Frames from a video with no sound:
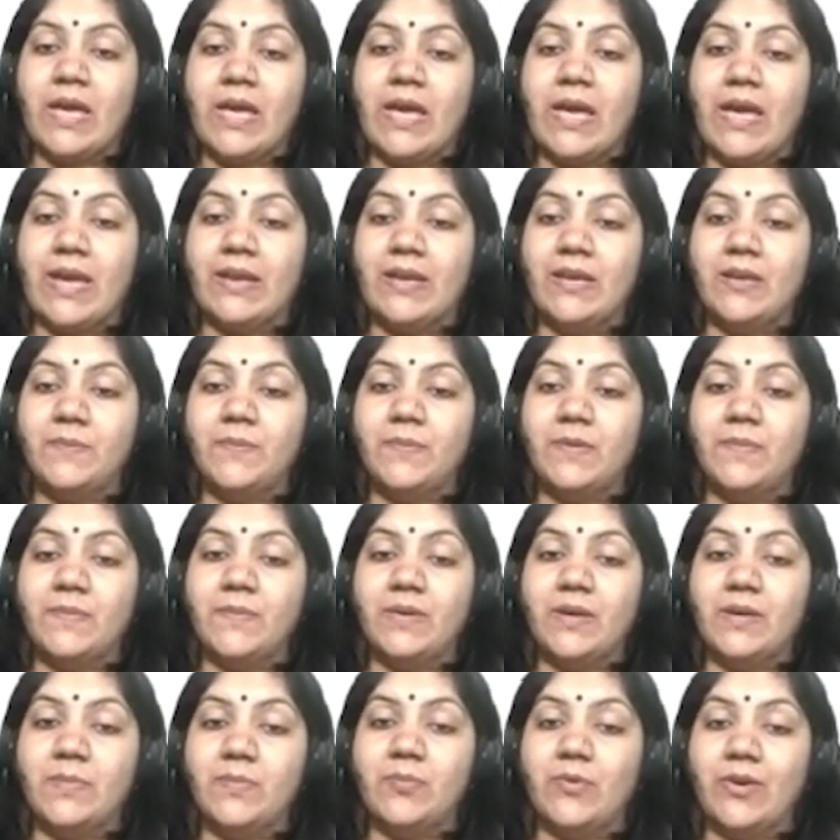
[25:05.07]
LLP may
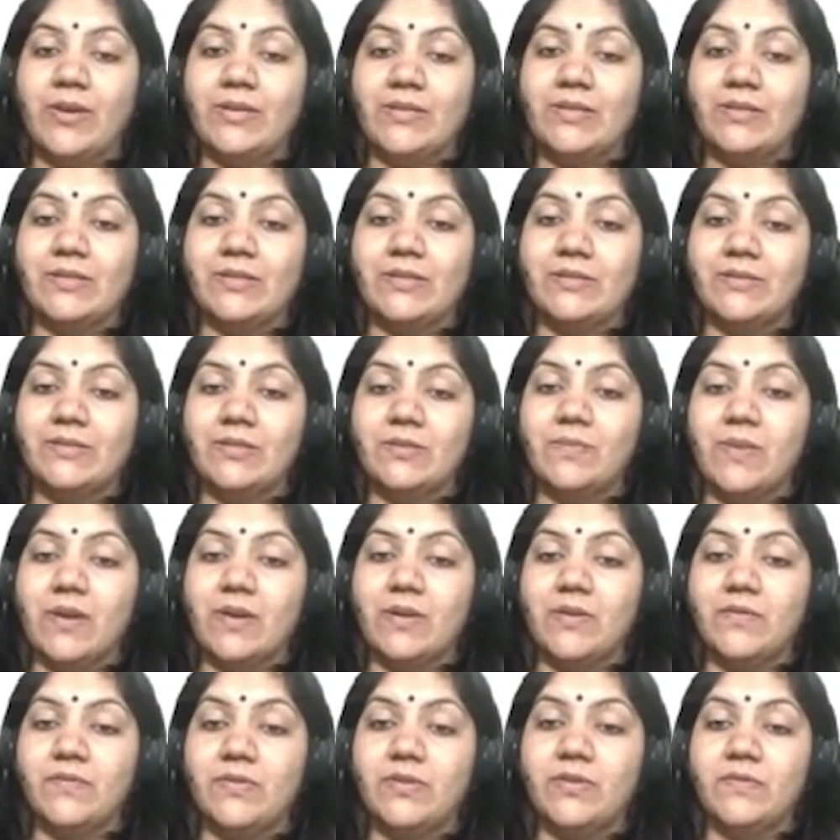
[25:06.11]
appoint a designated
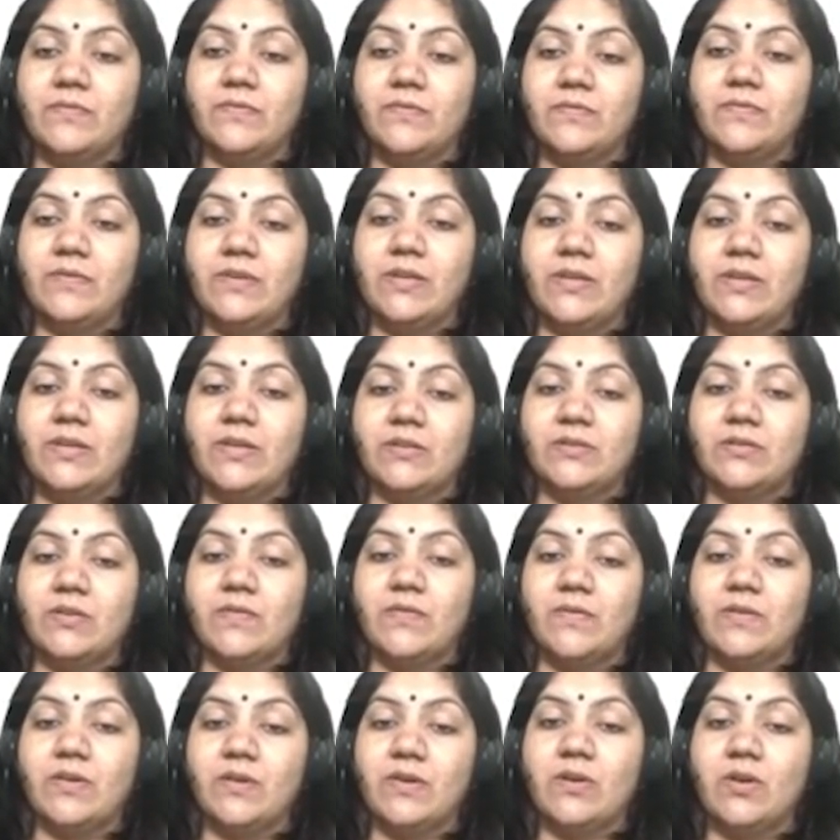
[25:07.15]
partner within 15 days of
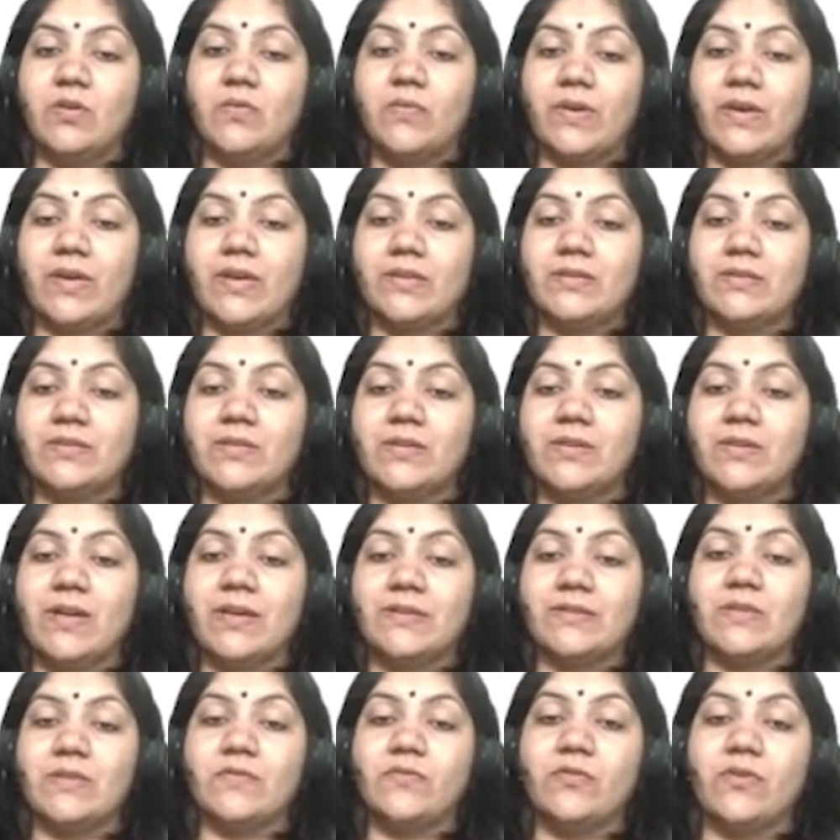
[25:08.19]
the vacancy
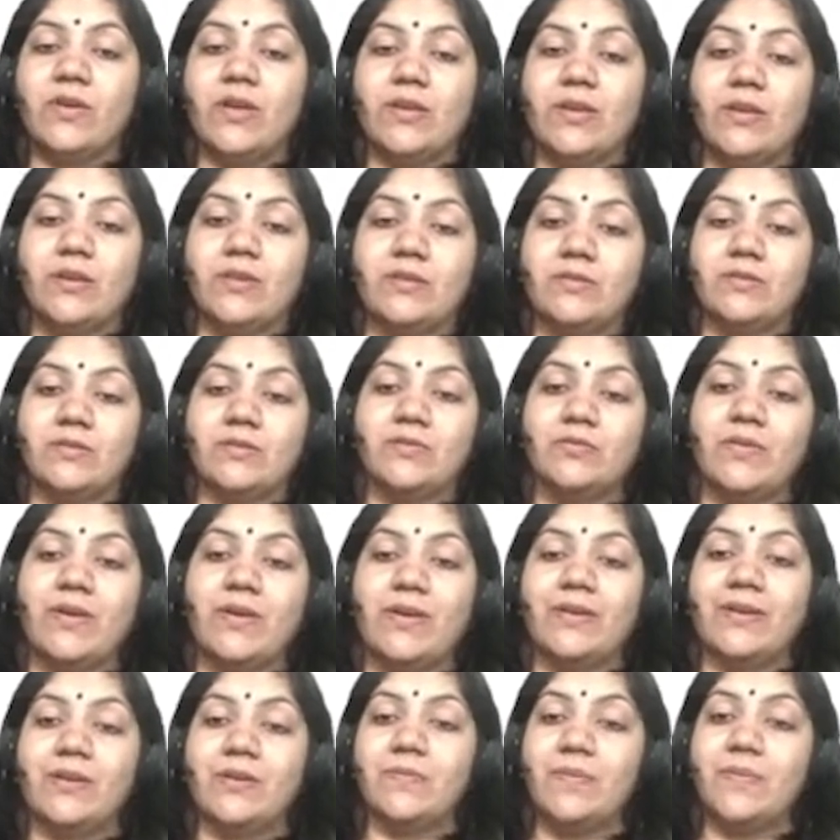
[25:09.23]
arising for any reason. So
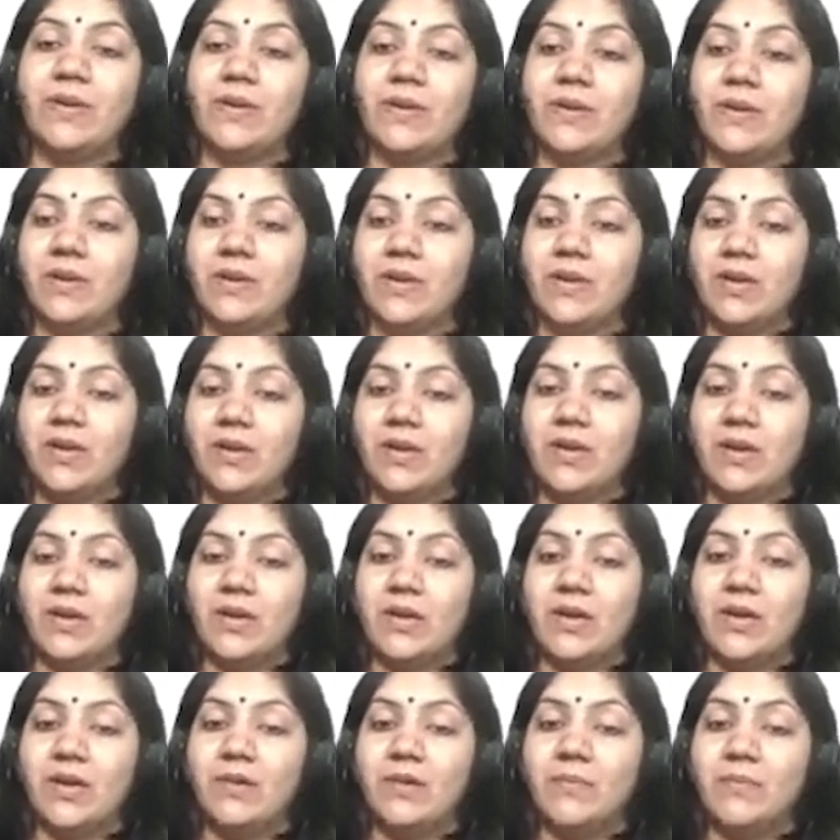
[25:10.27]
LLP
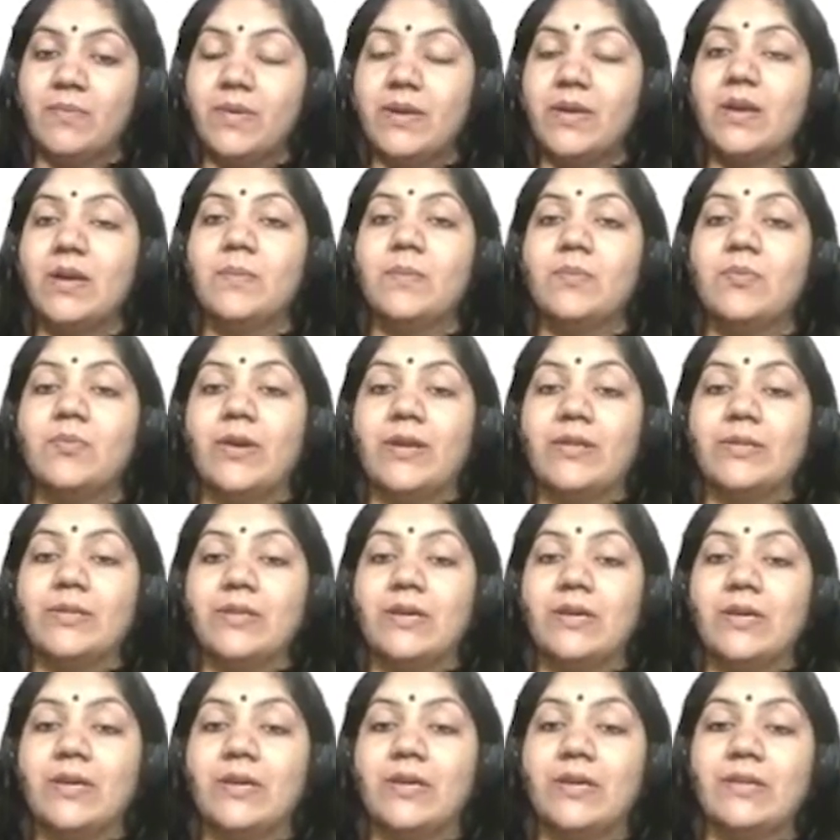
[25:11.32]
may appoint
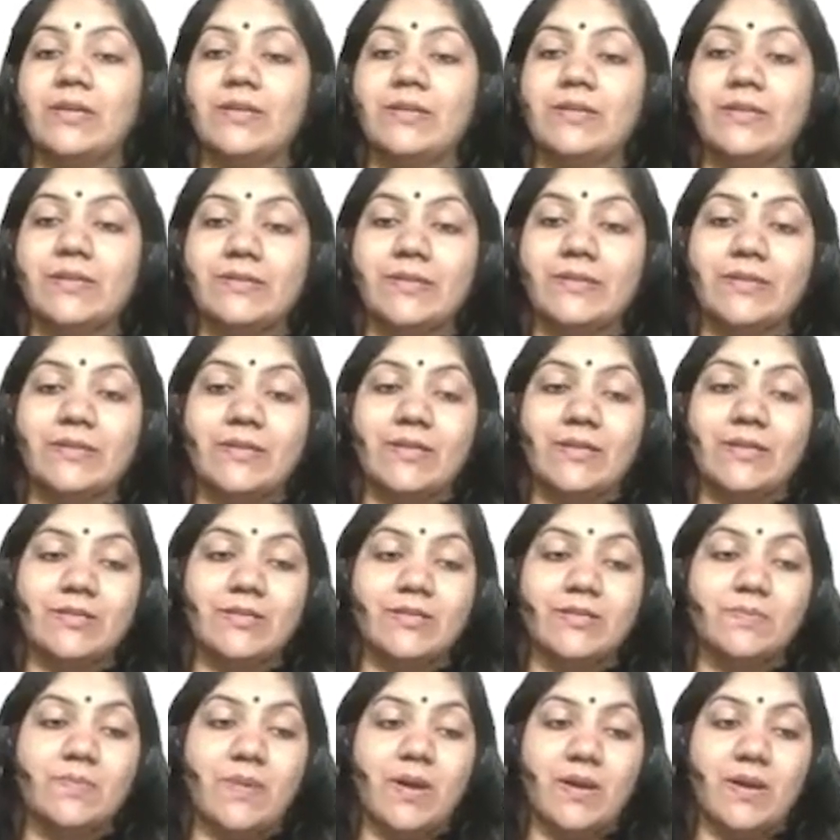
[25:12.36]

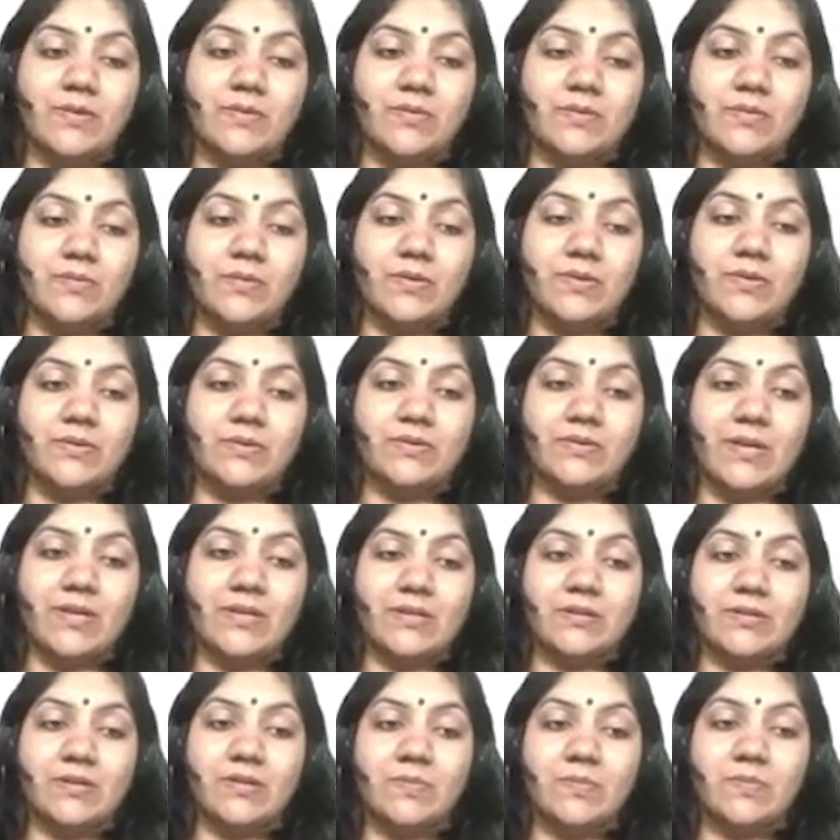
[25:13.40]
designated partner, because that
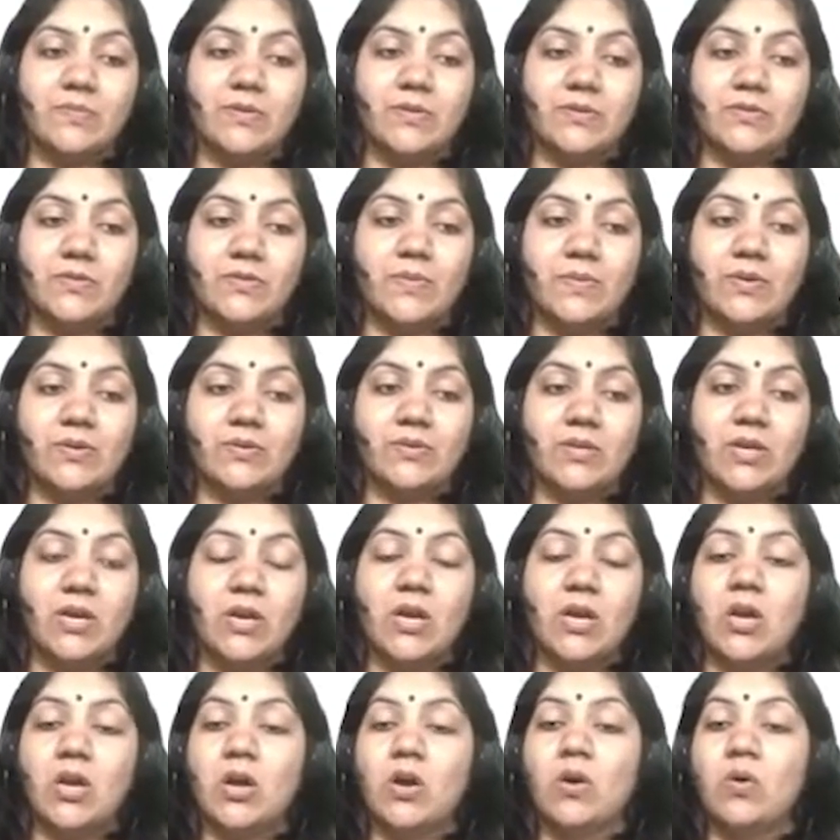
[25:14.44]
is compulsory, because
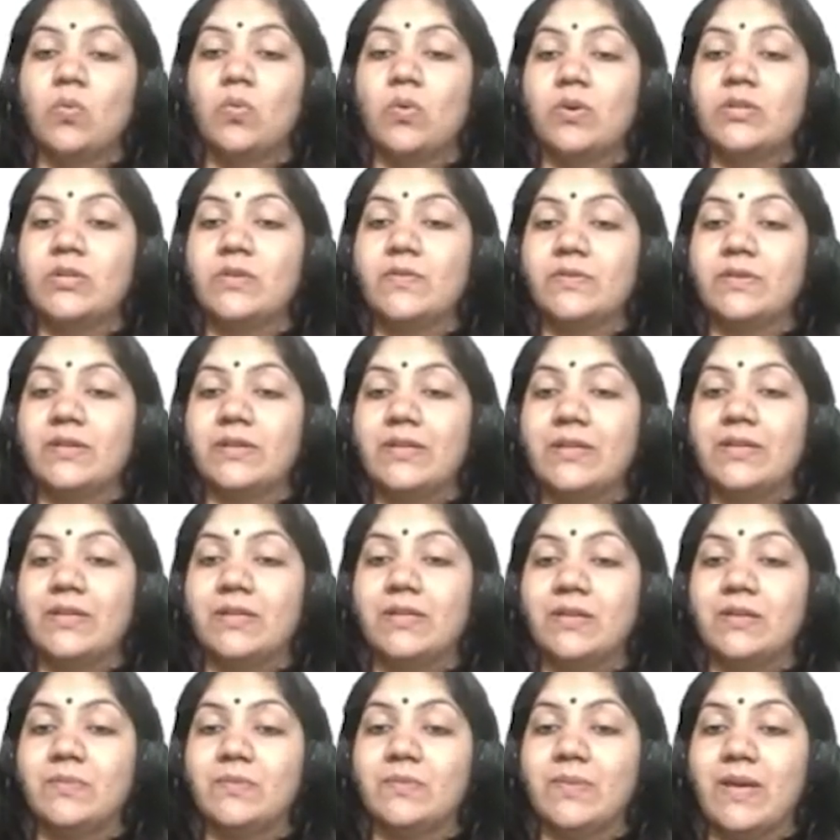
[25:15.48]
whatever the legal
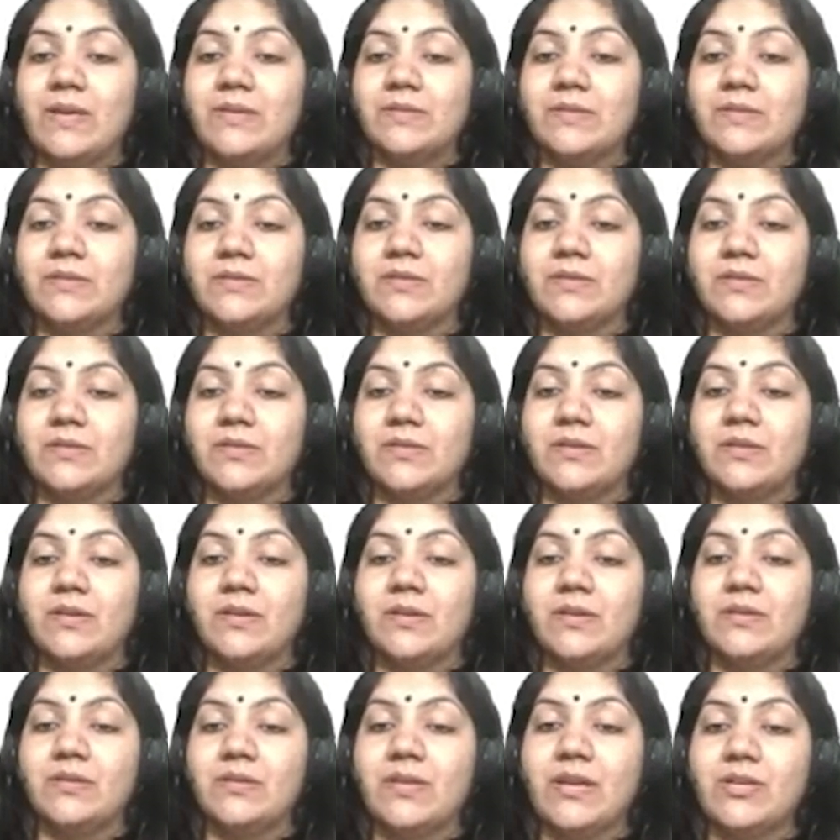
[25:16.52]
compliance is there,
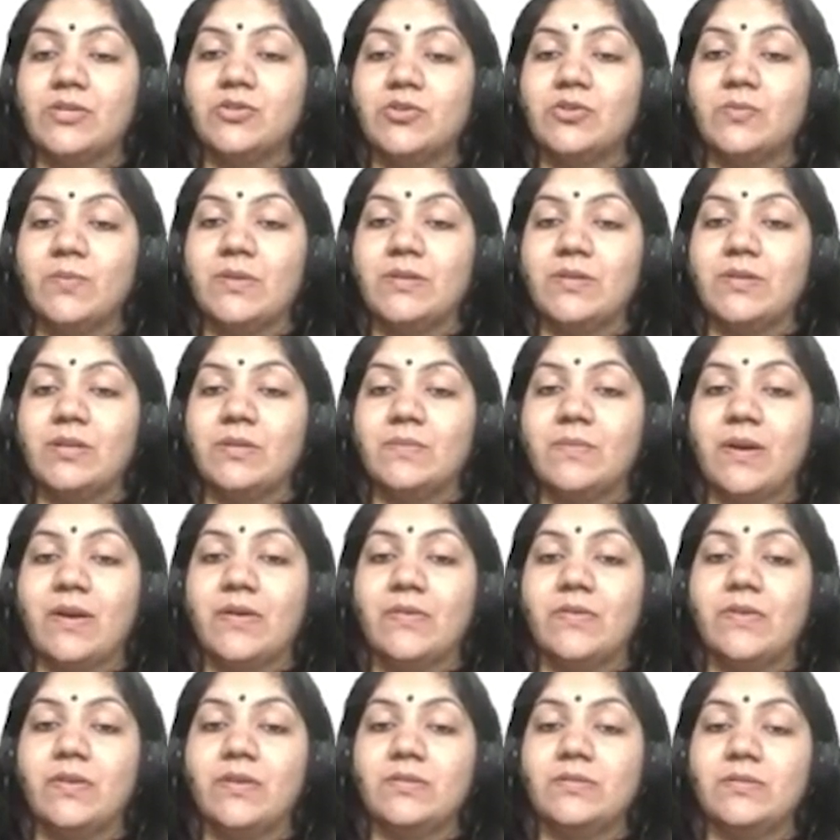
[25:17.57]
that should be done by
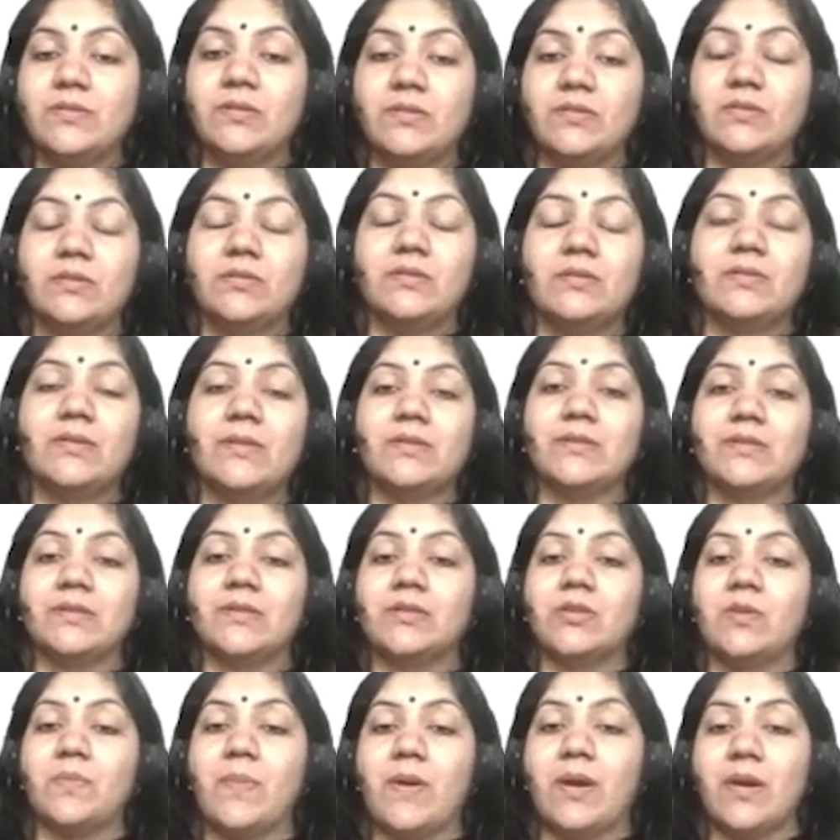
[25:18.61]
this
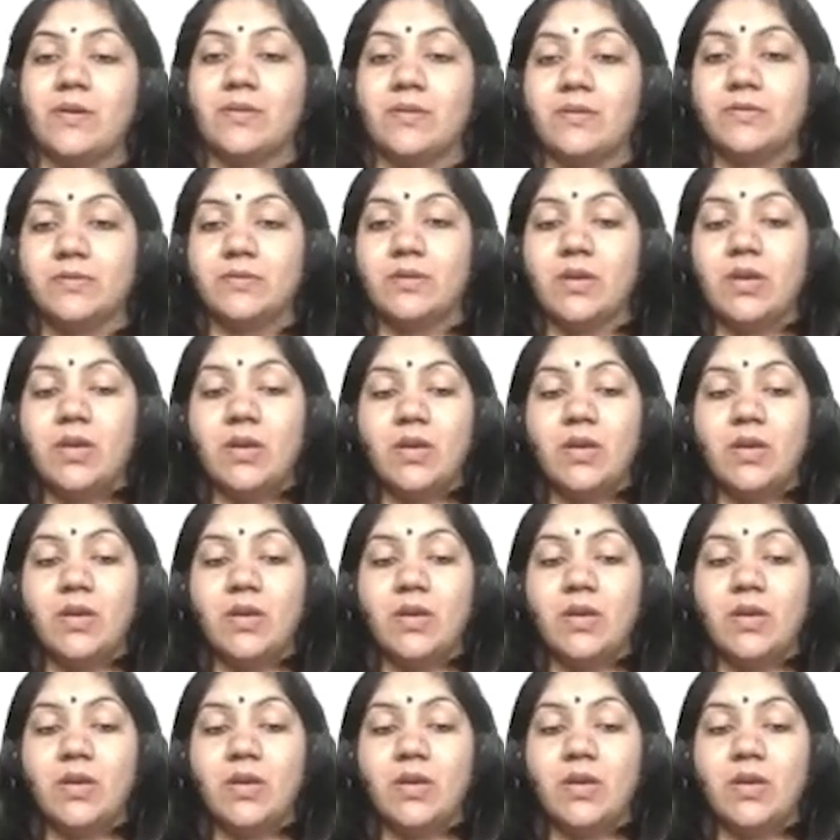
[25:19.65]
designated partners.